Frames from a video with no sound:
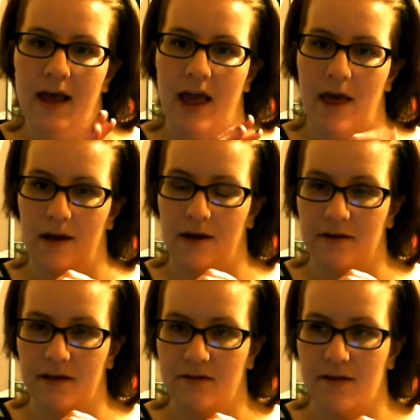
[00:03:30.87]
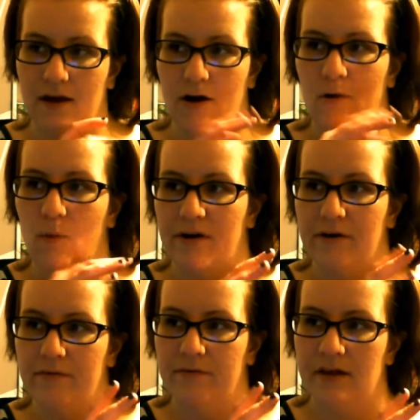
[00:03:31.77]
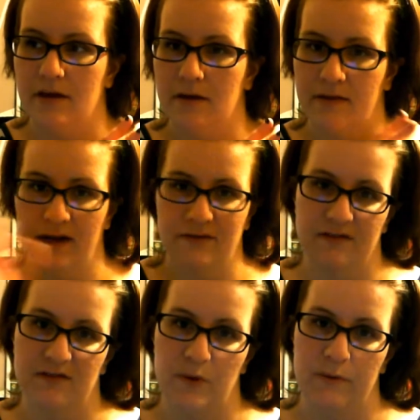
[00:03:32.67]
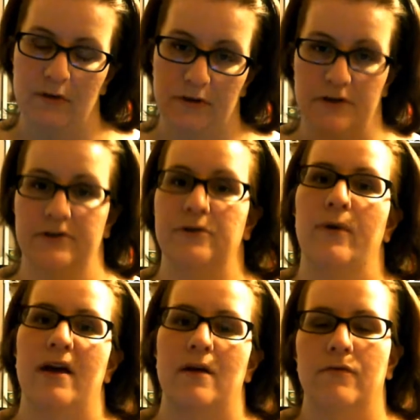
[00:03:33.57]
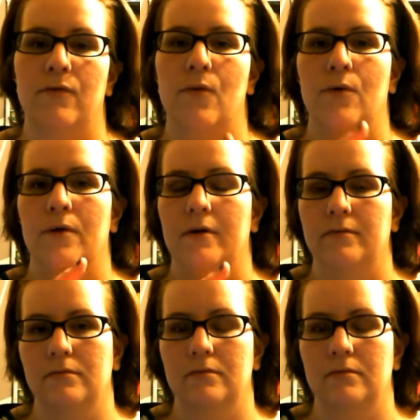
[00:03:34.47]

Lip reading: and they are one of the thousands of people turned away for